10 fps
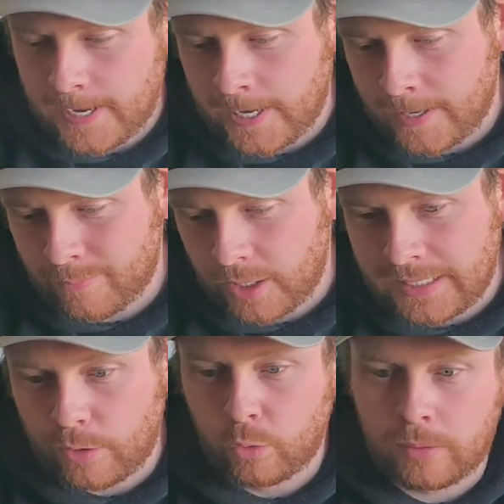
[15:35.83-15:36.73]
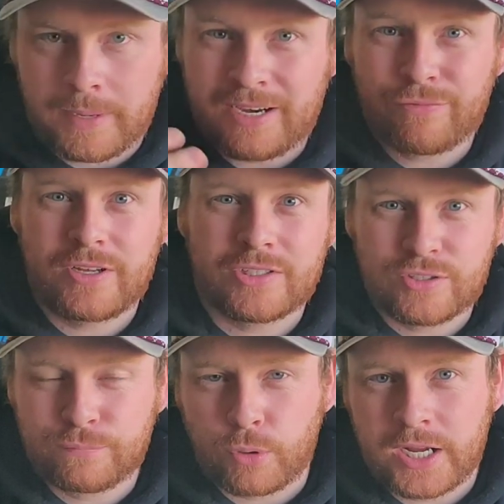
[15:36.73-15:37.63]
I get all the benefits
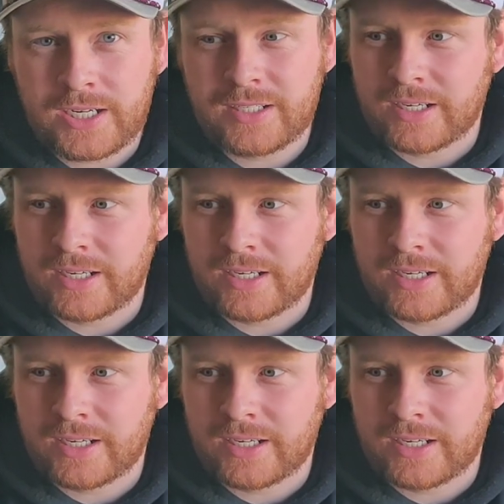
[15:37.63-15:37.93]
of braid.